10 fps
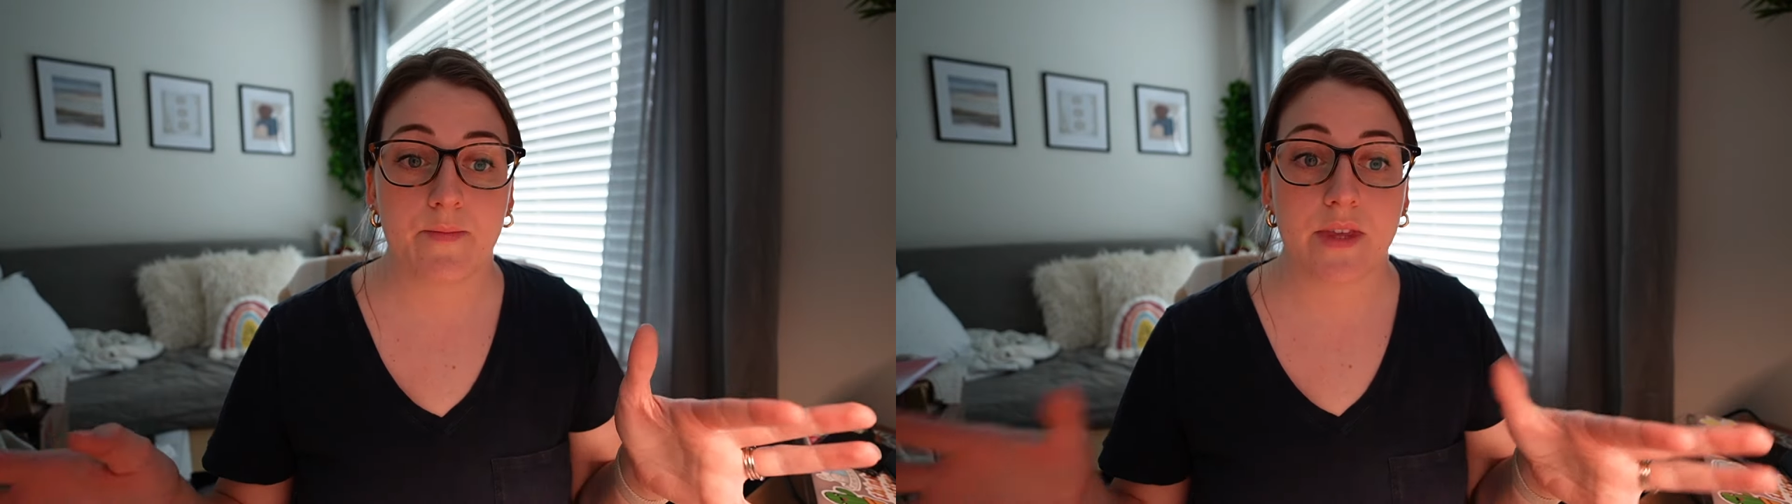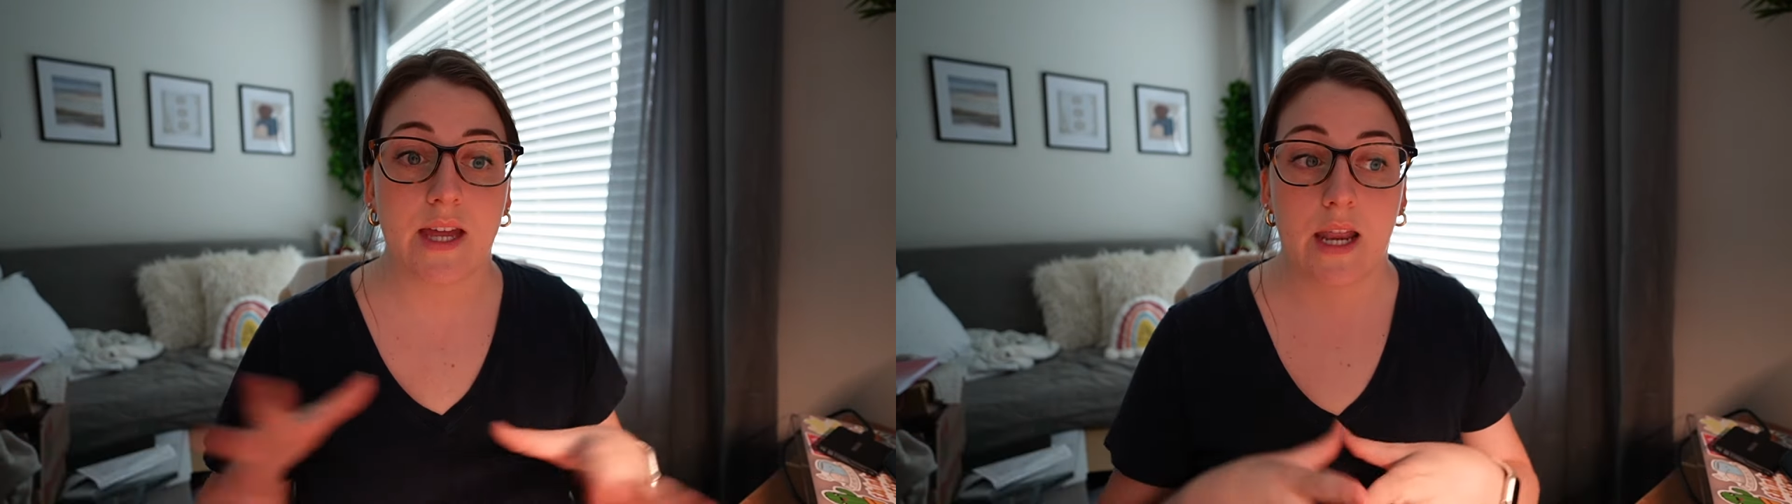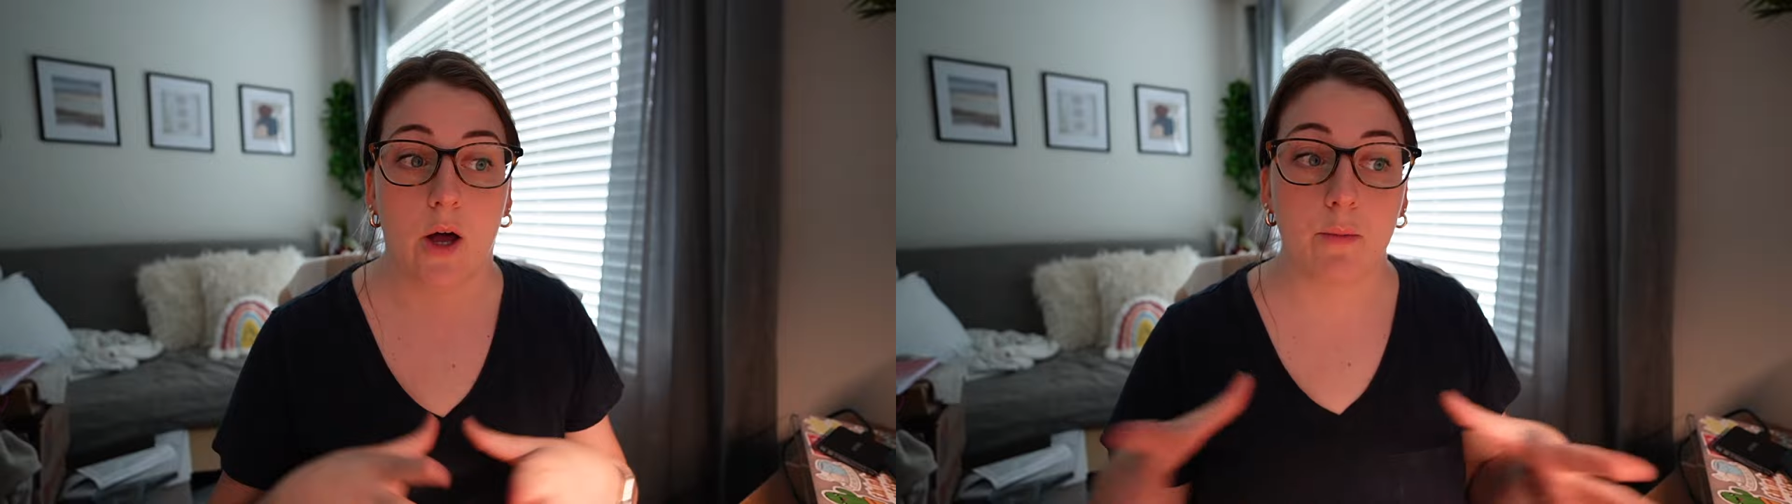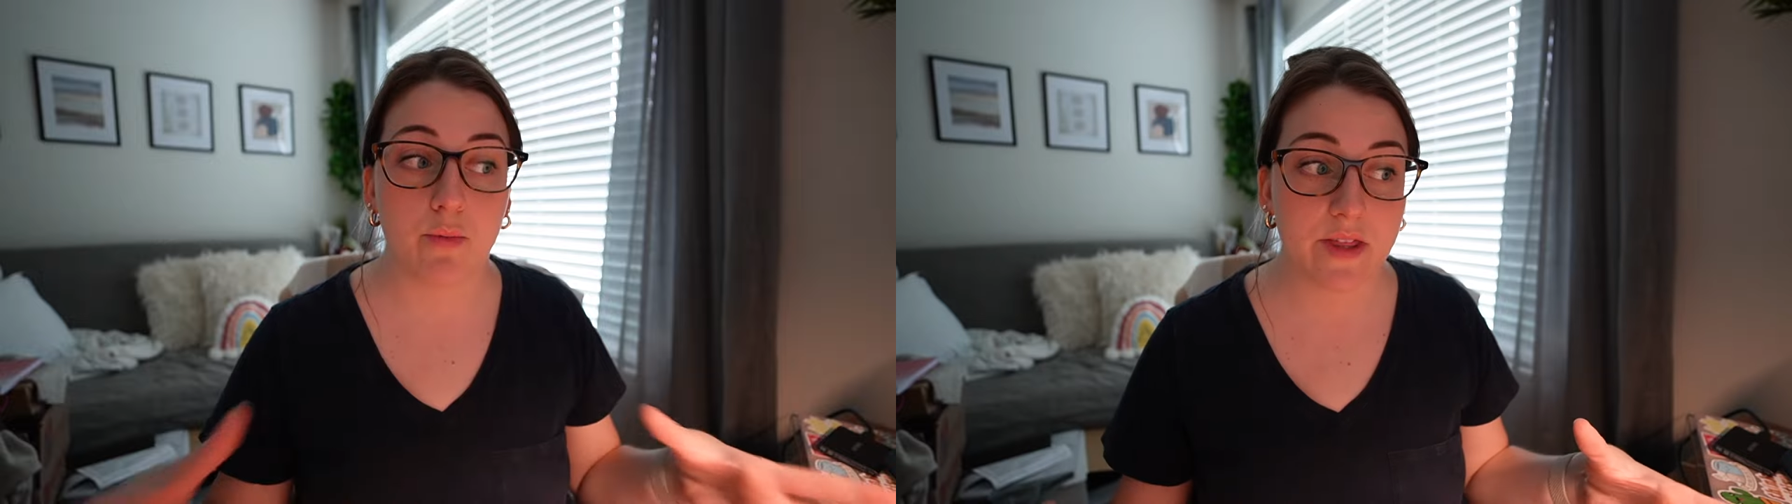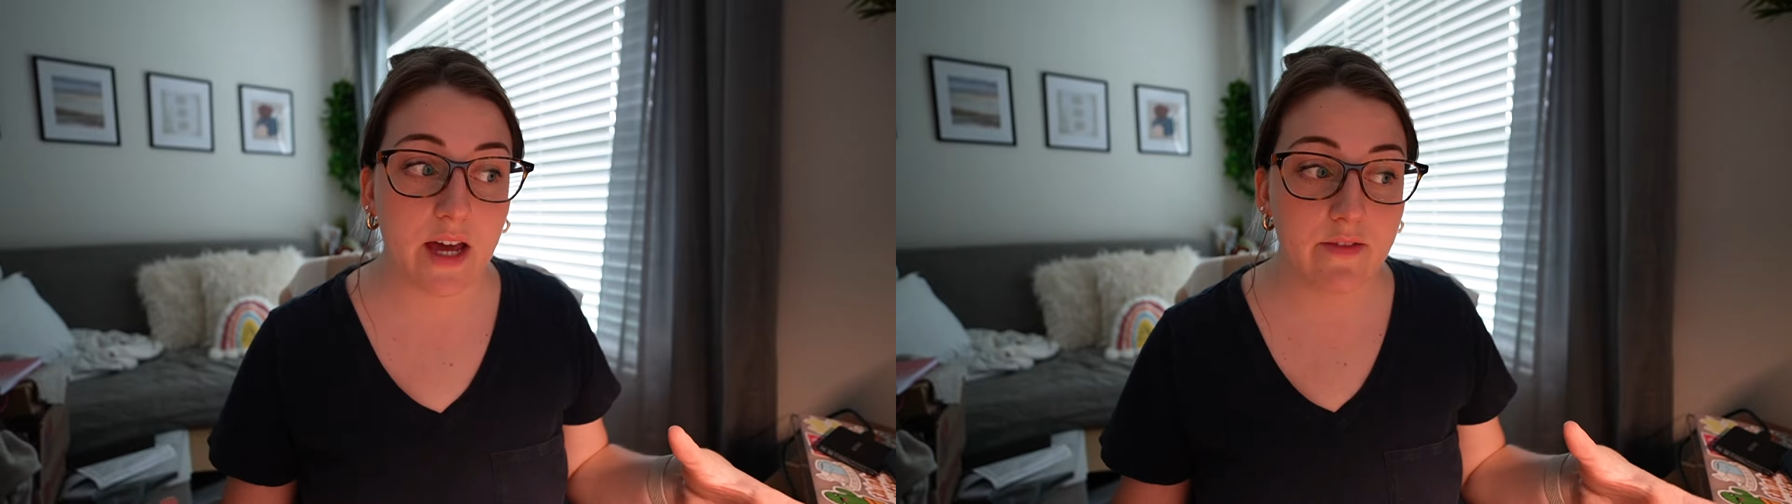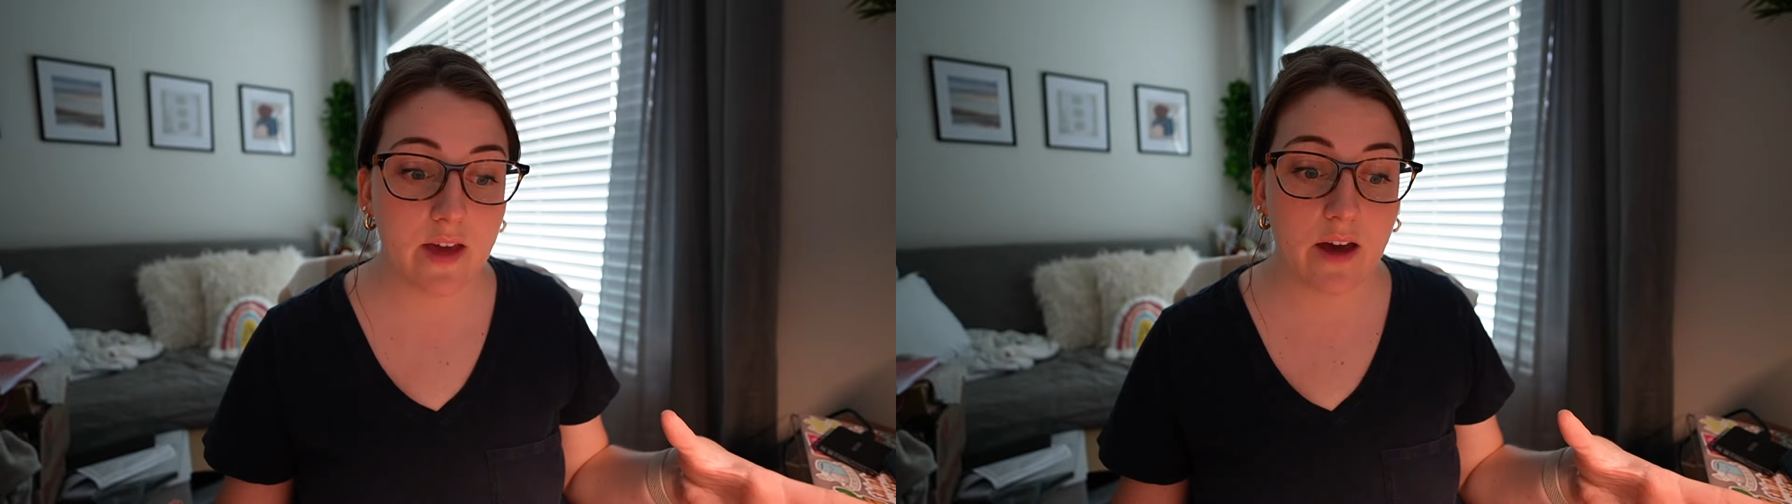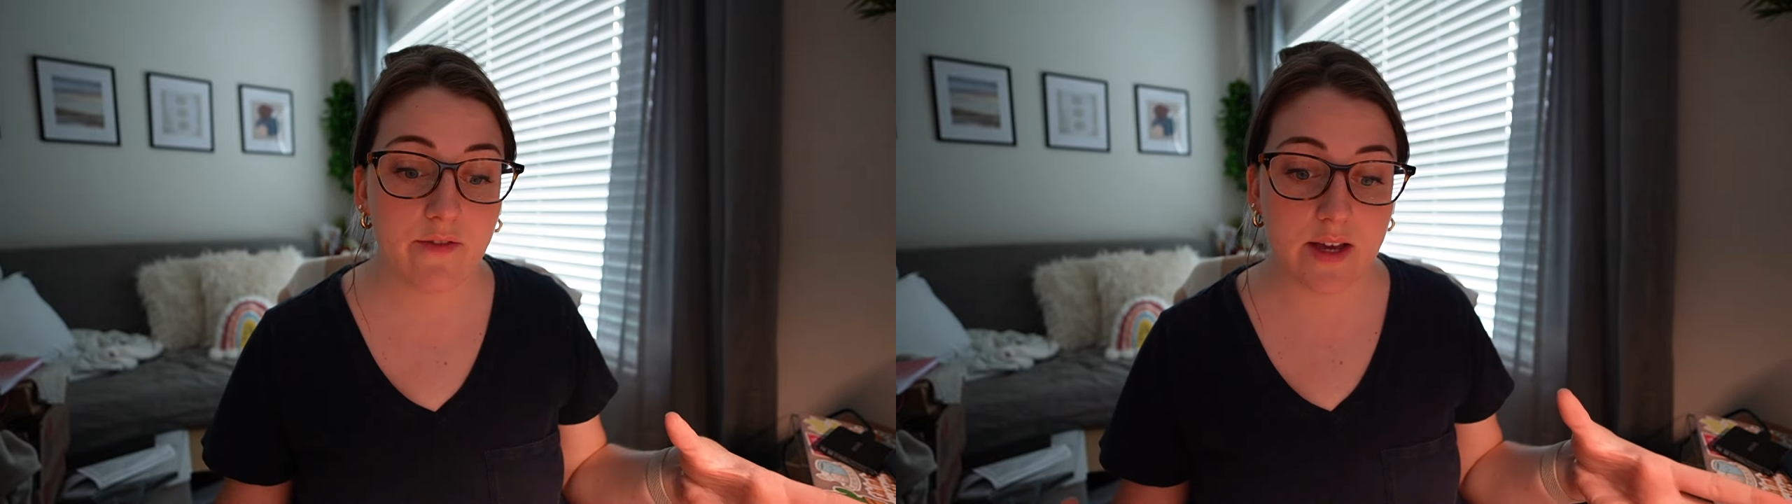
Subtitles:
can help with IVF